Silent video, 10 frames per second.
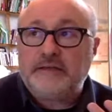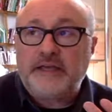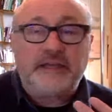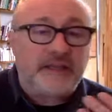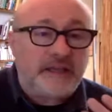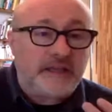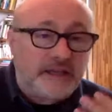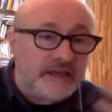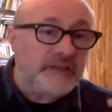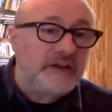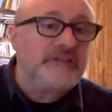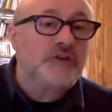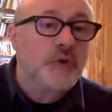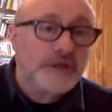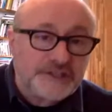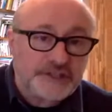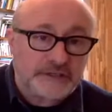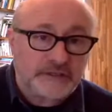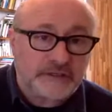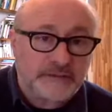Here there is a
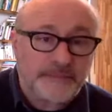question.